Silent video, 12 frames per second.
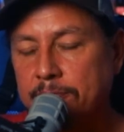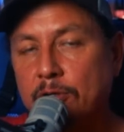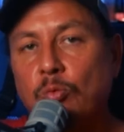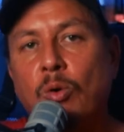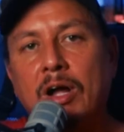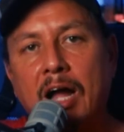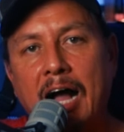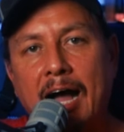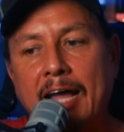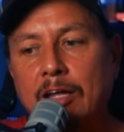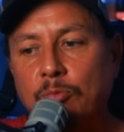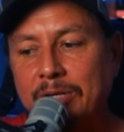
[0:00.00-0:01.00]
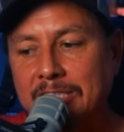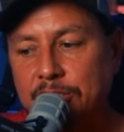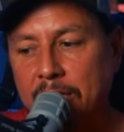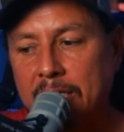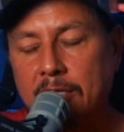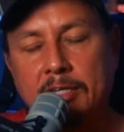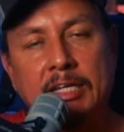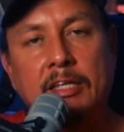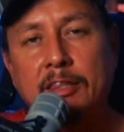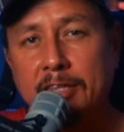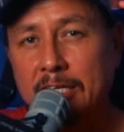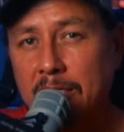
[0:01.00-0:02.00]
for why I reject the
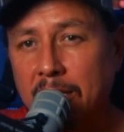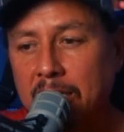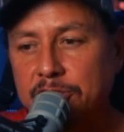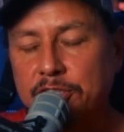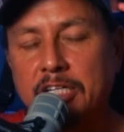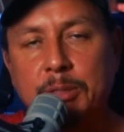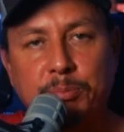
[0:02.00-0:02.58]
theologically